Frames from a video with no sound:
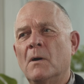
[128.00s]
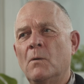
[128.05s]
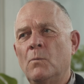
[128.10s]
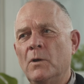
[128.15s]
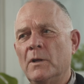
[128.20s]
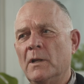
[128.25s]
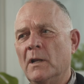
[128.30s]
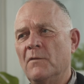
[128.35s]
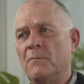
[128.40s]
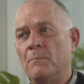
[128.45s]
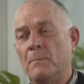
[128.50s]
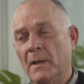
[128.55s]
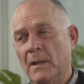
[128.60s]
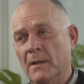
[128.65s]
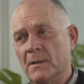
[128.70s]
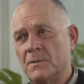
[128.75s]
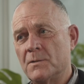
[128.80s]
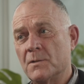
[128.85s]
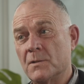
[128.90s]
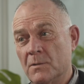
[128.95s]
My work-life
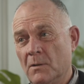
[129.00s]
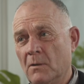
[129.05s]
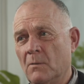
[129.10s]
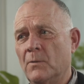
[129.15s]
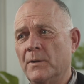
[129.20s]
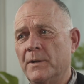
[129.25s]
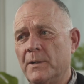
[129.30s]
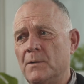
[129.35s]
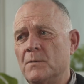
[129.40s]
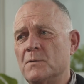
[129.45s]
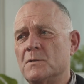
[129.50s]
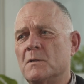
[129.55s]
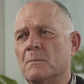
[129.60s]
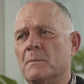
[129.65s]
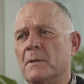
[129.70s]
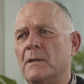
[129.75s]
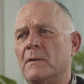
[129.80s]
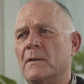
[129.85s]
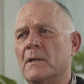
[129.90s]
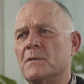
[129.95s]
balance is not what it used to
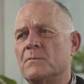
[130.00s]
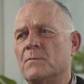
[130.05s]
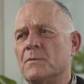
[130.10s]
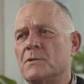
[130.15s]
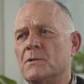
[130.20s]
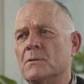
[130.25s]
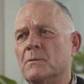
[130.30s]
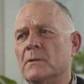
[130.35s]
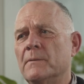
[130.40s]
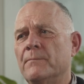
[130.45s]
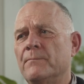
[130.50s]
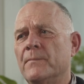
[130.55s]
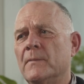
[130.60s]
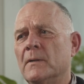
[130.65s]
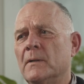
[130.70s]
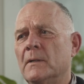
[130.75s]
be, that's for sure.